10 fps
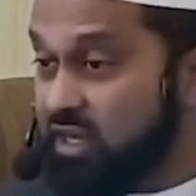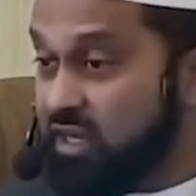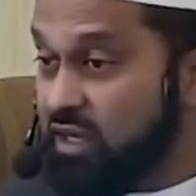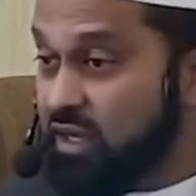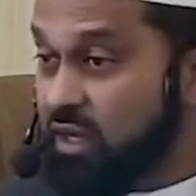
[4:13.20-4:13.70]

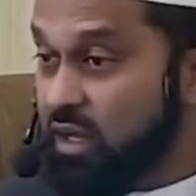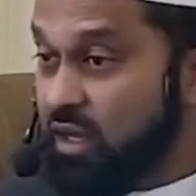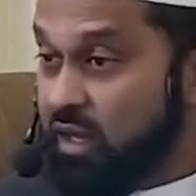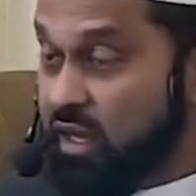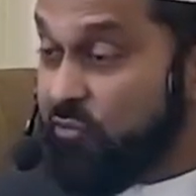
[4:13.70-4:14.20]
daily.
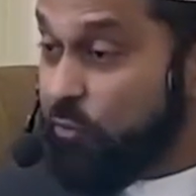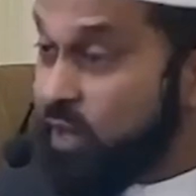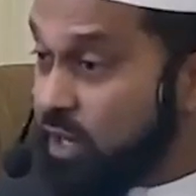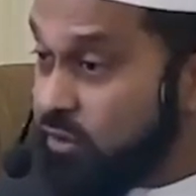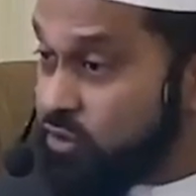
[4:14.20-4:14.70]
If
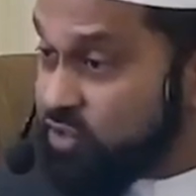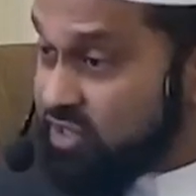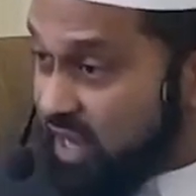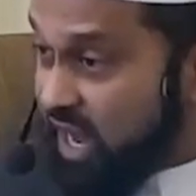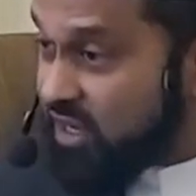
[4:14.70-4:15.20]
we
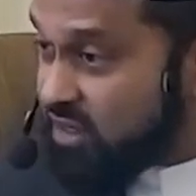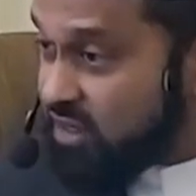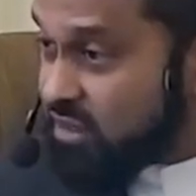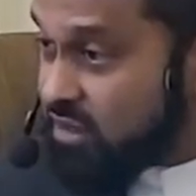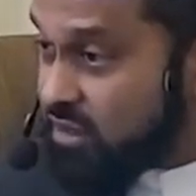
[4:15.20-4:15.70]

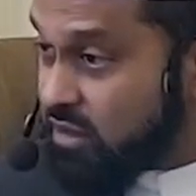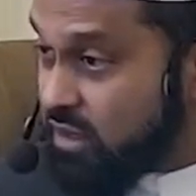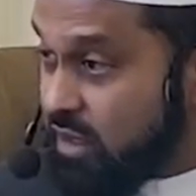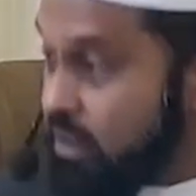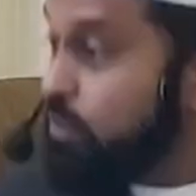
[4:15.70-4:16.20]
understand
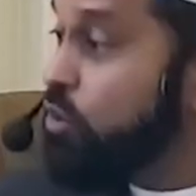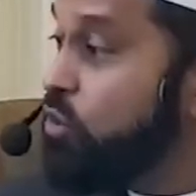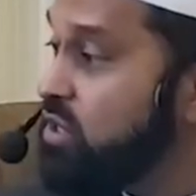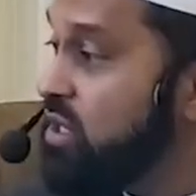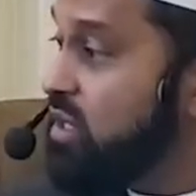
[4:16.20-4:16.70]
the
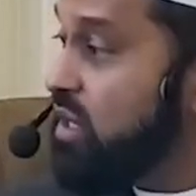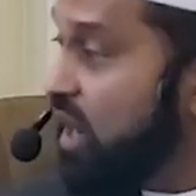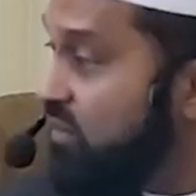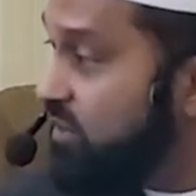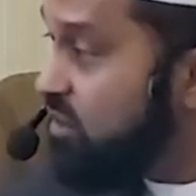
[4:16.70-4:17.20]
beauty
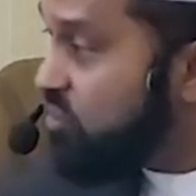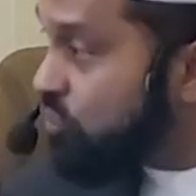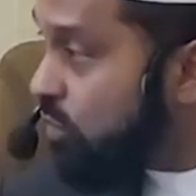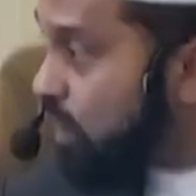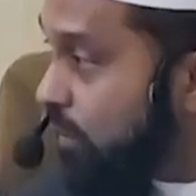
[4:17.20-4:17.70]
of this
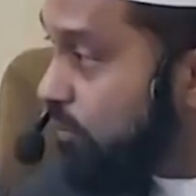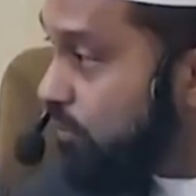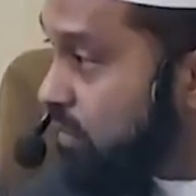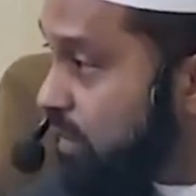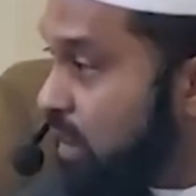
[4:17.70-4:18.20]
surah,
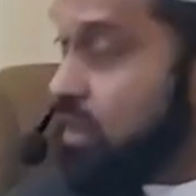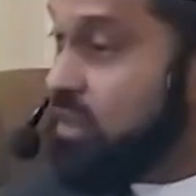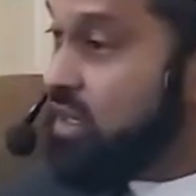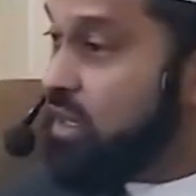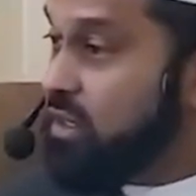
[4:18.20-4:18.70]

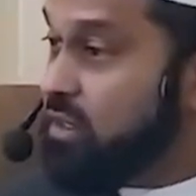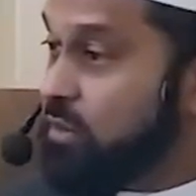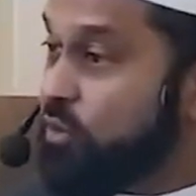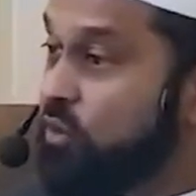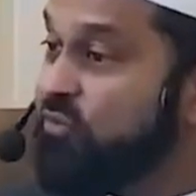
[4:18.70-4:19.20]
the
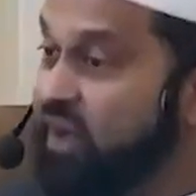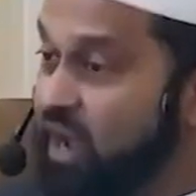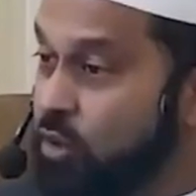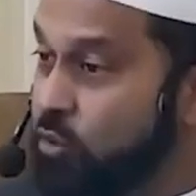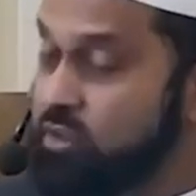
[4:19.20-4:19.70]

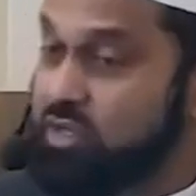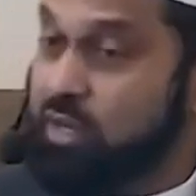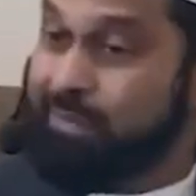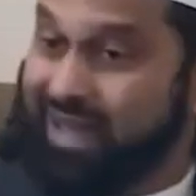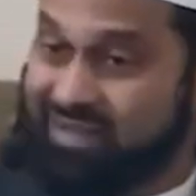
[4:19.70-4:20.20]
profound
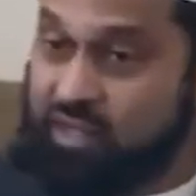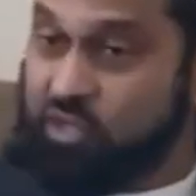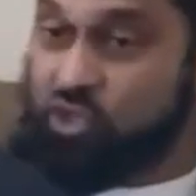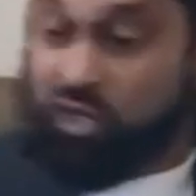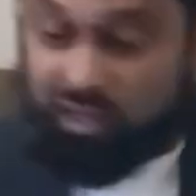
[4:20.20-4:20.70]

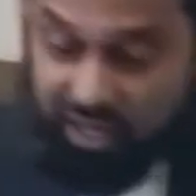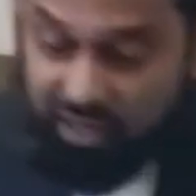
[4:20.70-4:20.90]
message